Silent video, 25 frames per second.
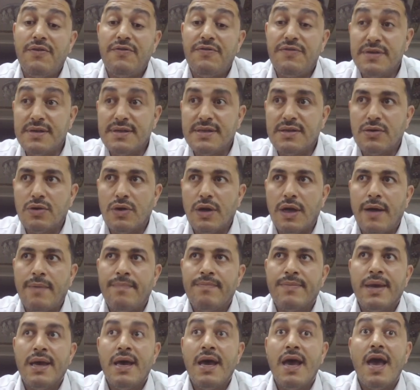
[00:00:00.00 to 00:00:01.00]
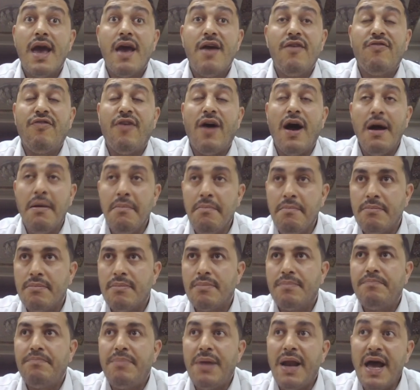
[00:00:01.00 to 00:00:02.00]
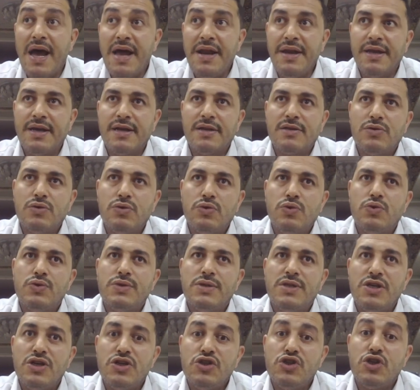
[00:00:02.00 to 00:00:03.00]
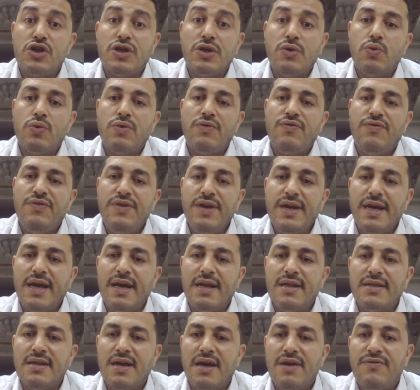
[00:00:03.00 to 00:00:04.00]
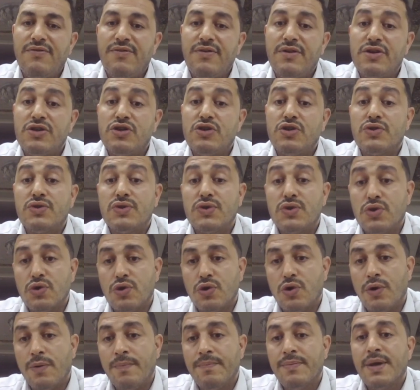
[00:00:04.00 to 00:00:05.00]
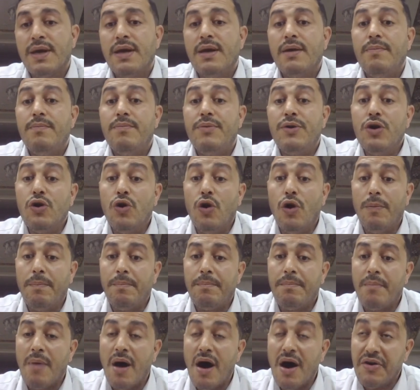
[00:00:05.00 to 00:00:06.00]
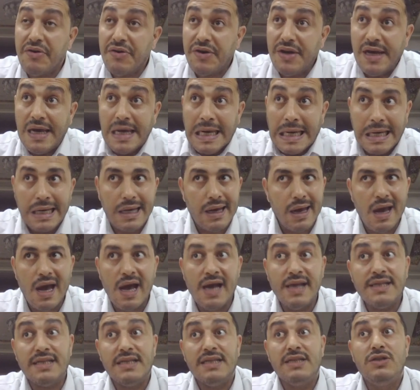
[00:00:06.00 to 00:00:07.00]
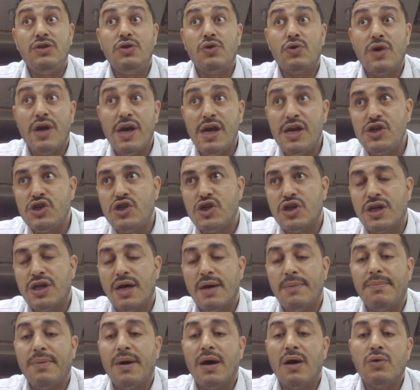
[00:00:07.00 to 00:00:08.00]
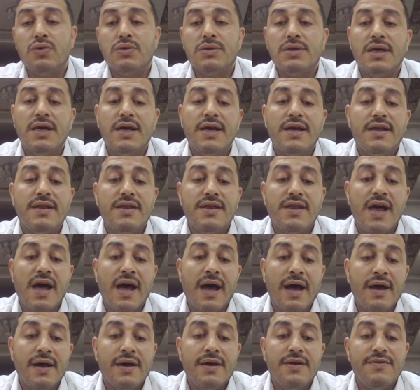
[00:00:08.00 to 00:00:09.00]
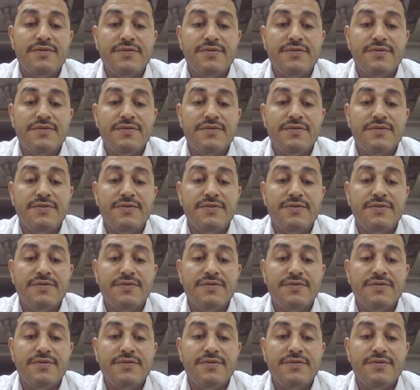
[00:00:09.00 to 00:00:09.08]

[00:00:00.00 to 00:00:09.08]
fistula. If I'm planning to do surgery with fecal divergence, so pre-op marking and education about the